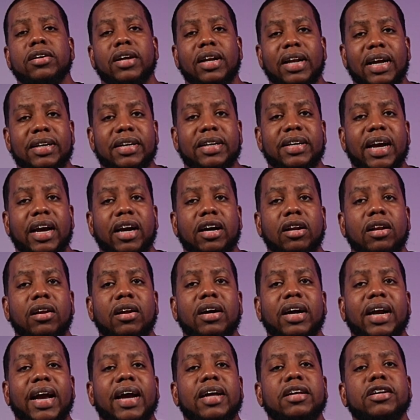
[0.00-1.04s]
So let's take a
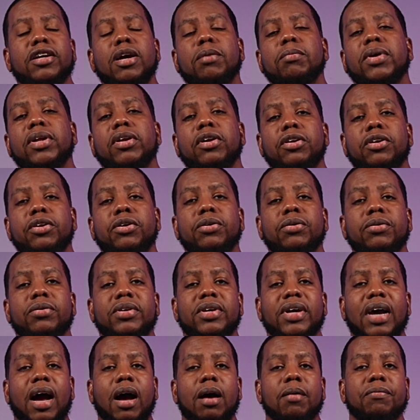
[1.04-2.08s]
look at some of the new
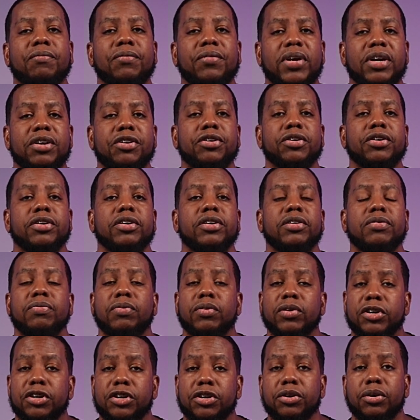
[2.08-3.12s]
top features
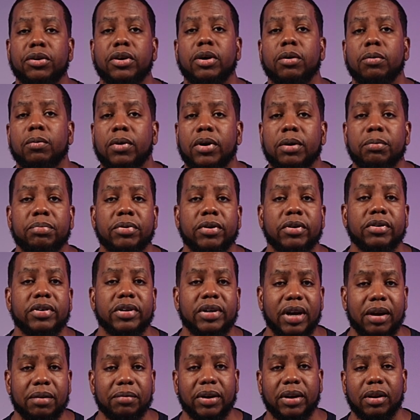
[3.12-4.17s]
for Studio One Pro
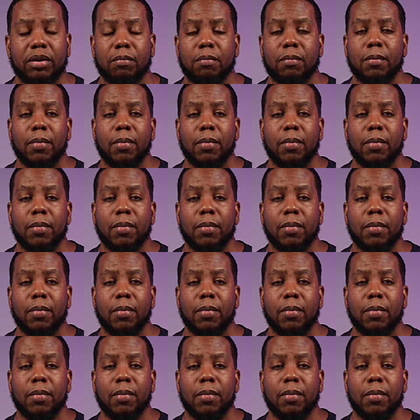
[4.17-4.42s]
seven.